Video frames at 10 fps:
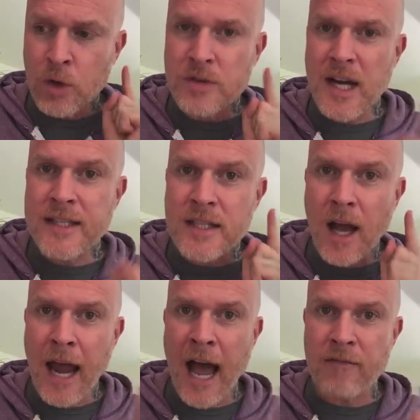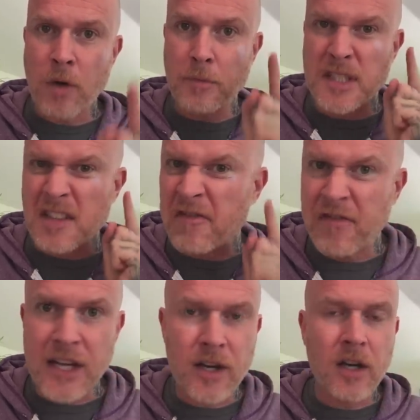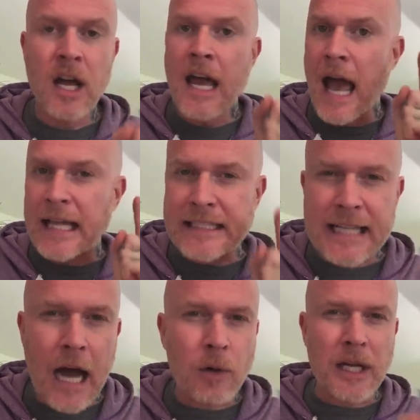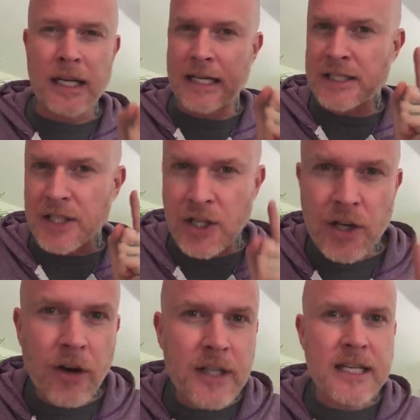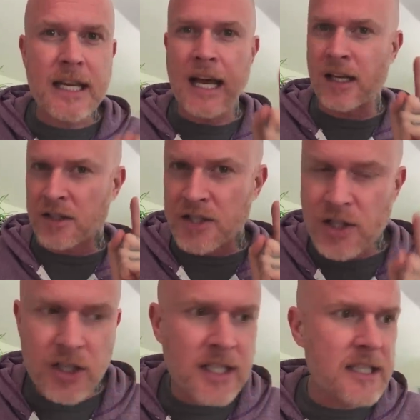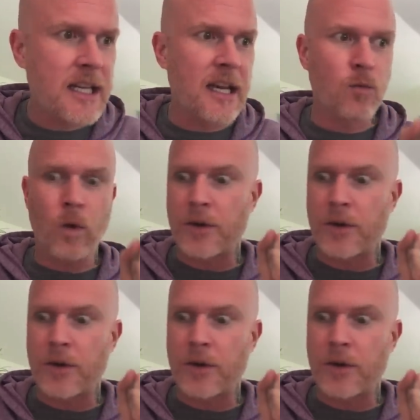who does not have moments of fear and doubt and insecurity and uncertainty and